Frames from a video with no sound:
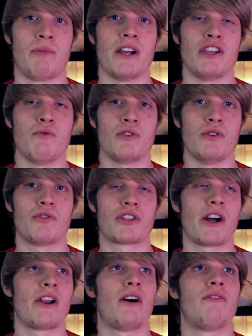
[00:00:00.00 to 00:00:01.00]
but you
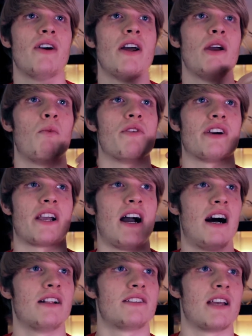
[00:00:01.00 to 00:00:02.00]
started off with a
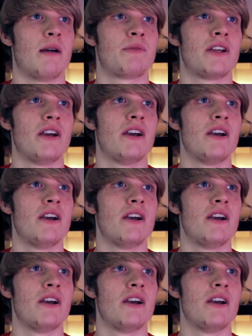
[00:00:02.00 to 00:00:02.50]
concept.